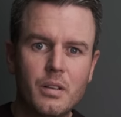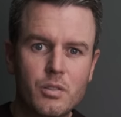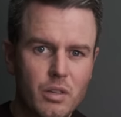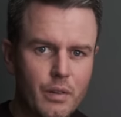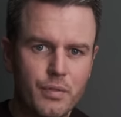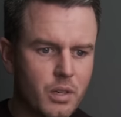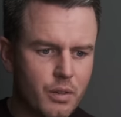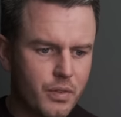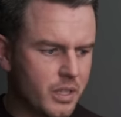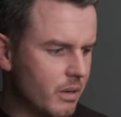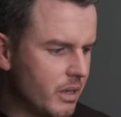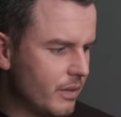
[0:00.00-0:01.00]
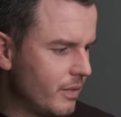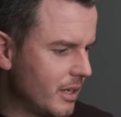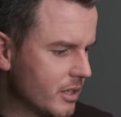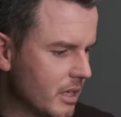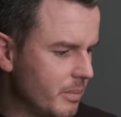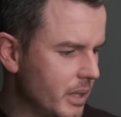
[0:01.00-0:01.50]
Street photography, you don't need a
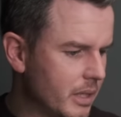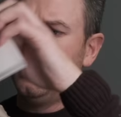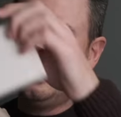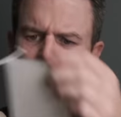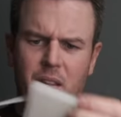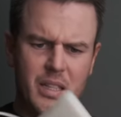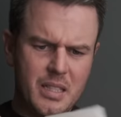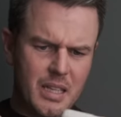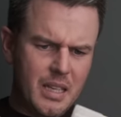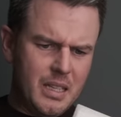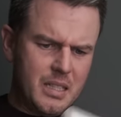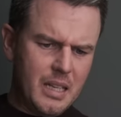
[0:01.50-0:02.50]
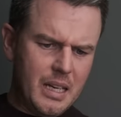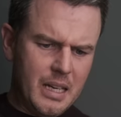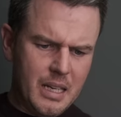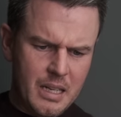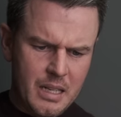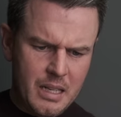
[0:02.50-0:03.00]
flash that big. This is,
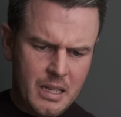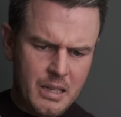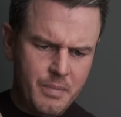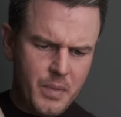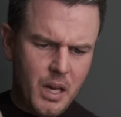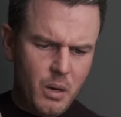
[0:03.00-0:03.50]
uh,